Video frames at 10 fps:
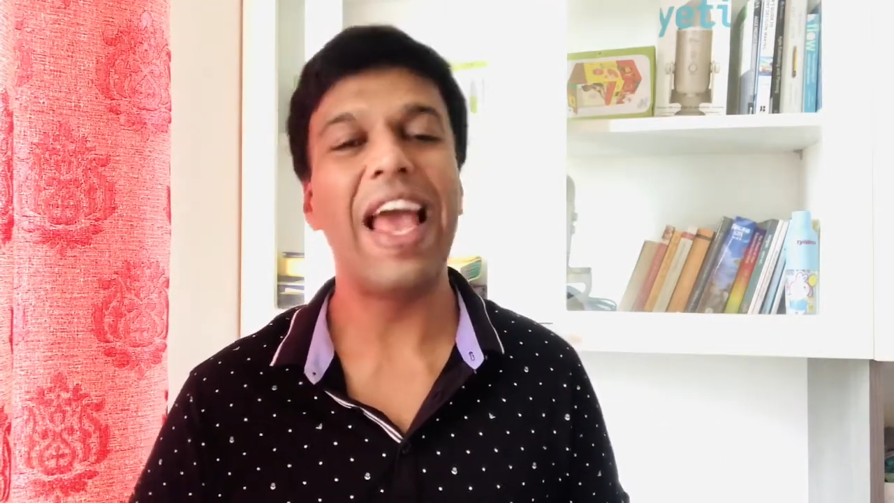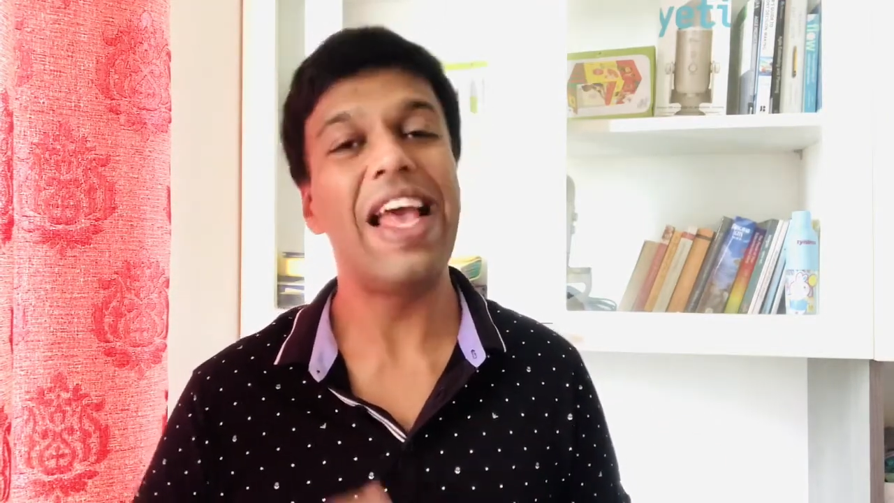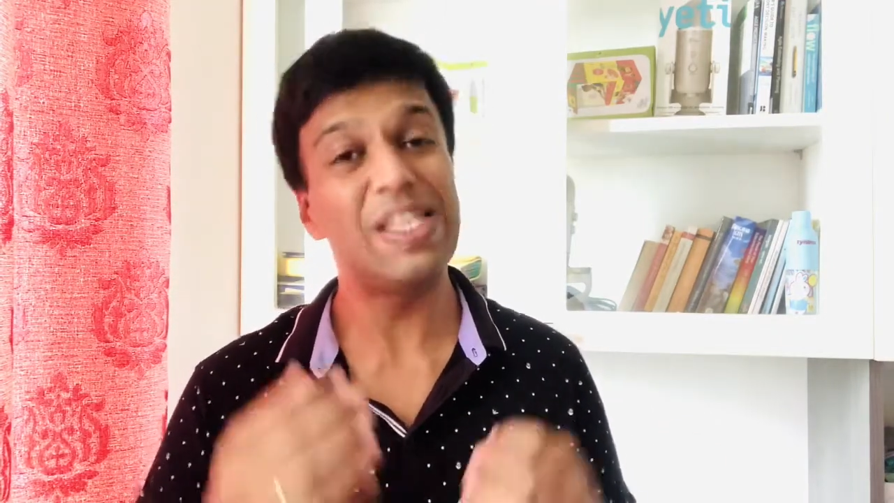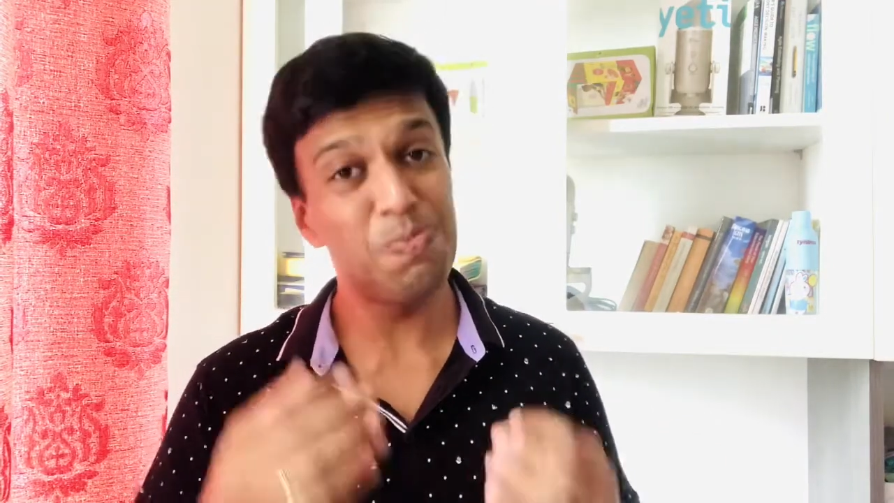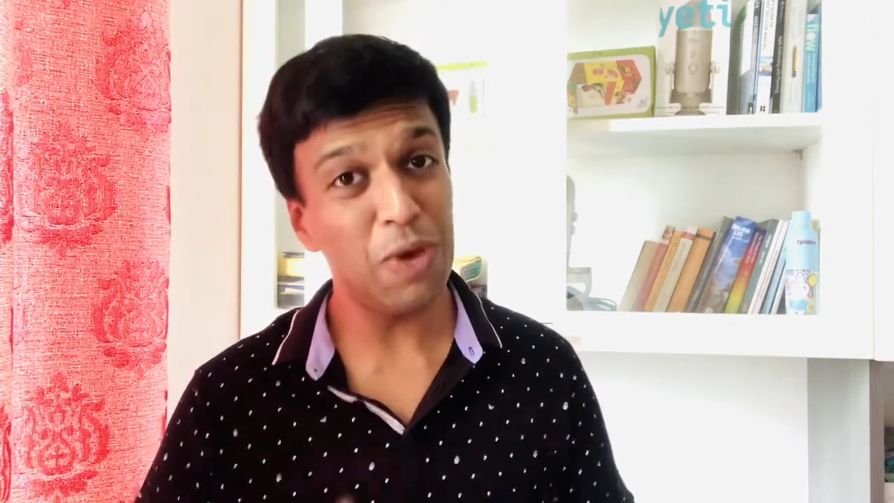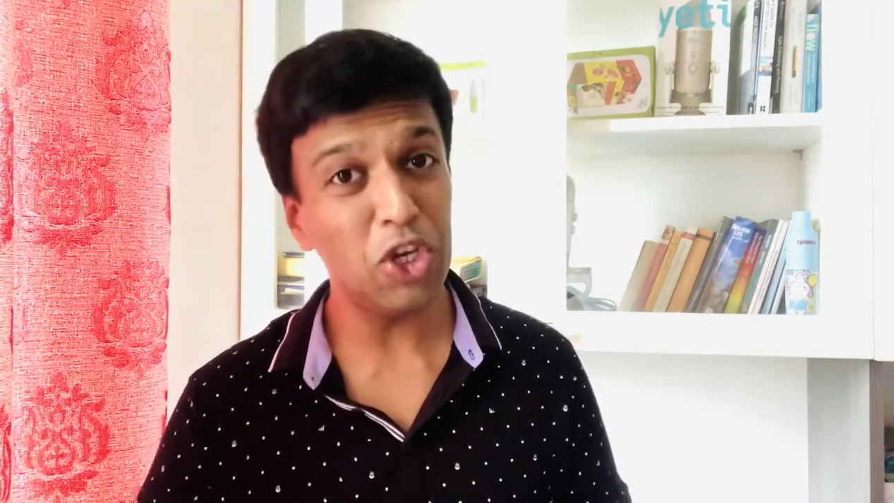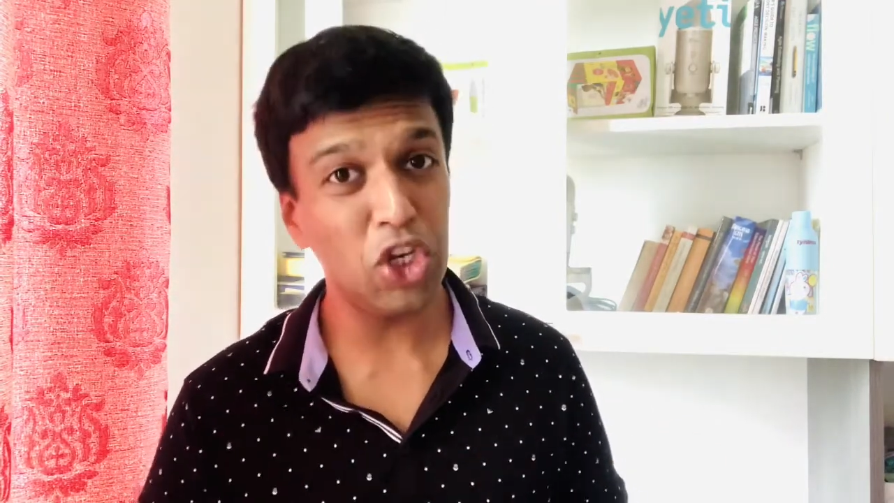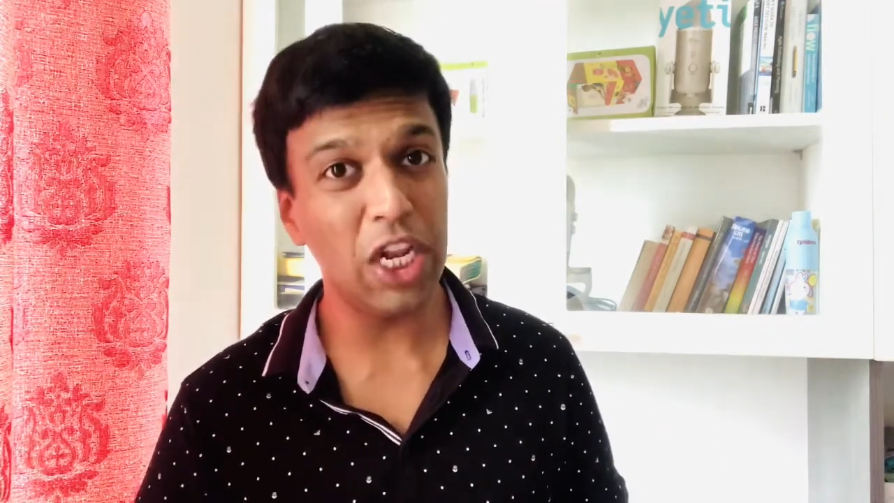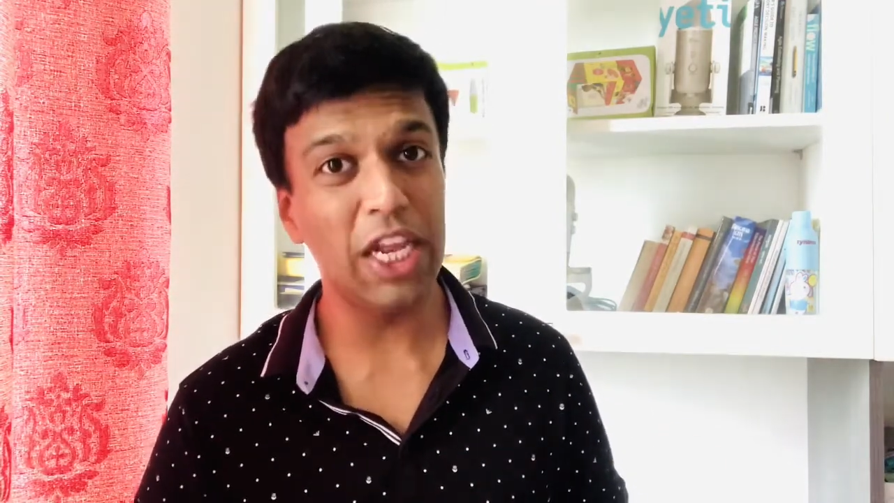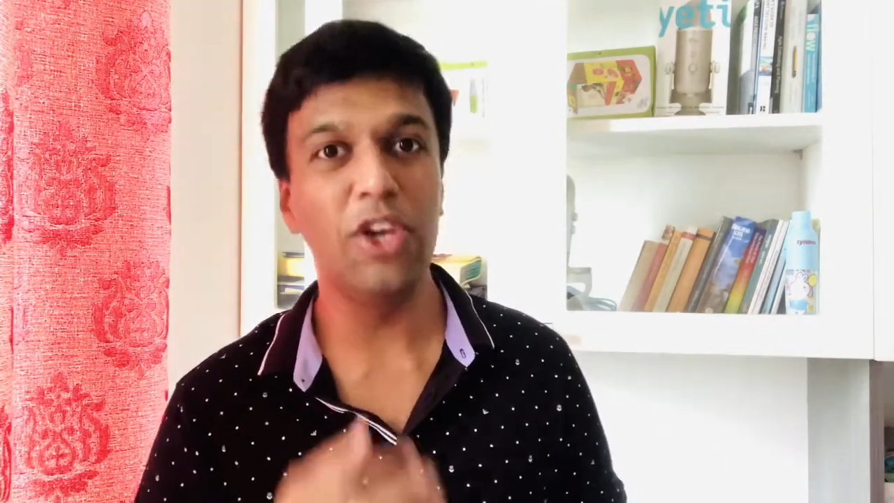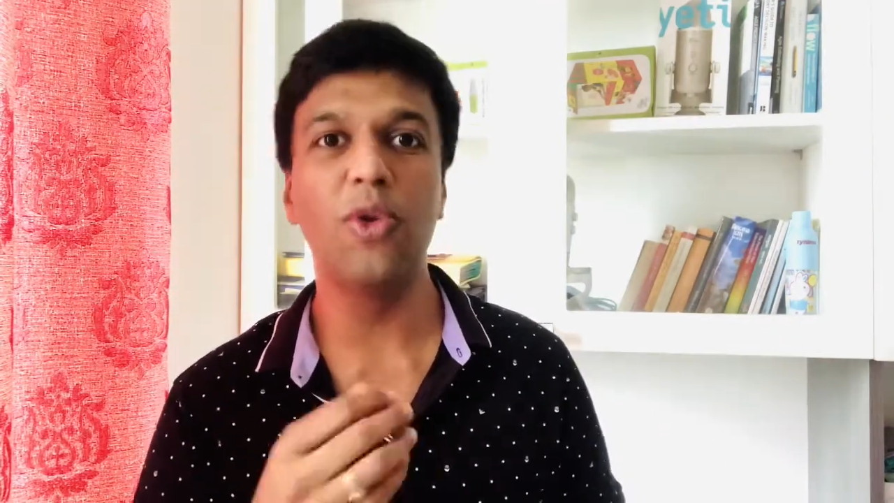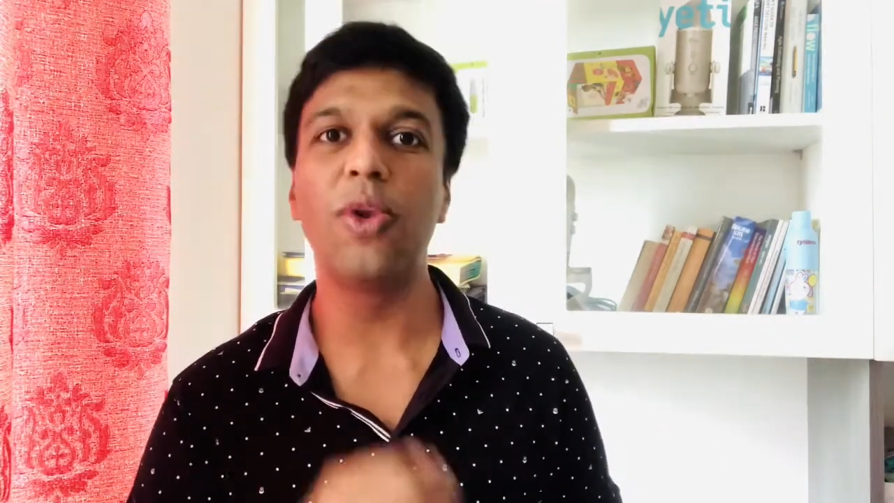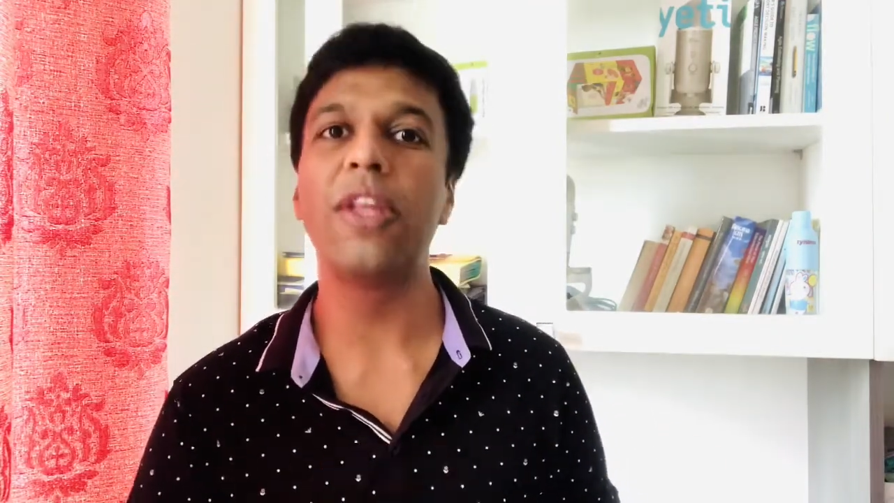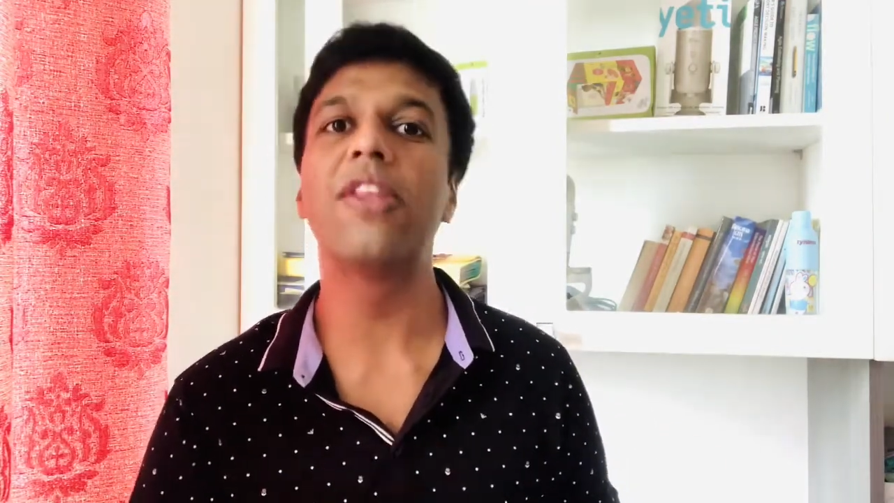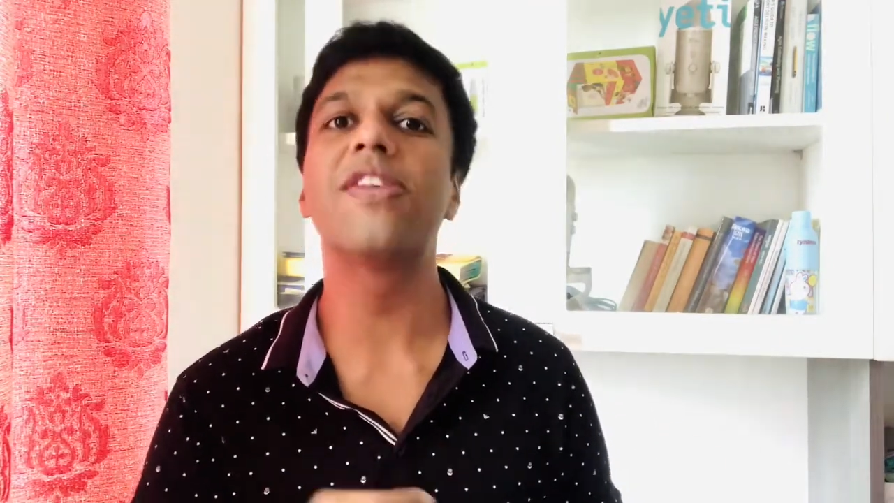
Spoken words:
especially during